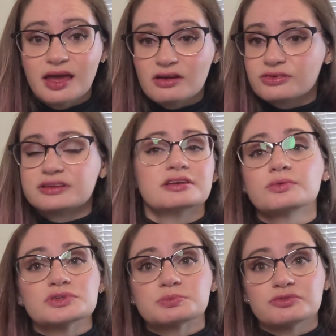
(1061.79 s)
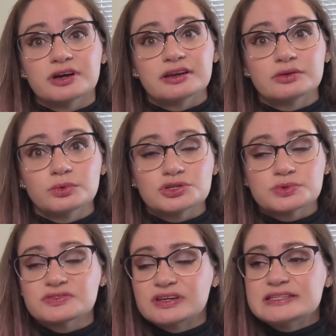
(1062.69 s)
Everything was provided, which
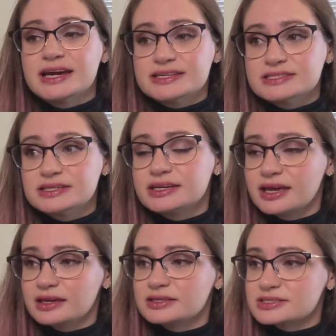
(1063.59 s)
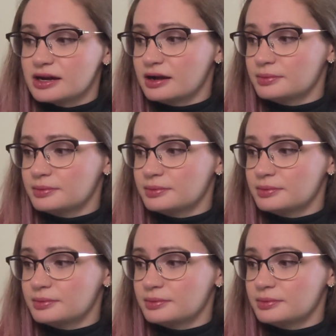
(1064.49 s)
was fantastic. And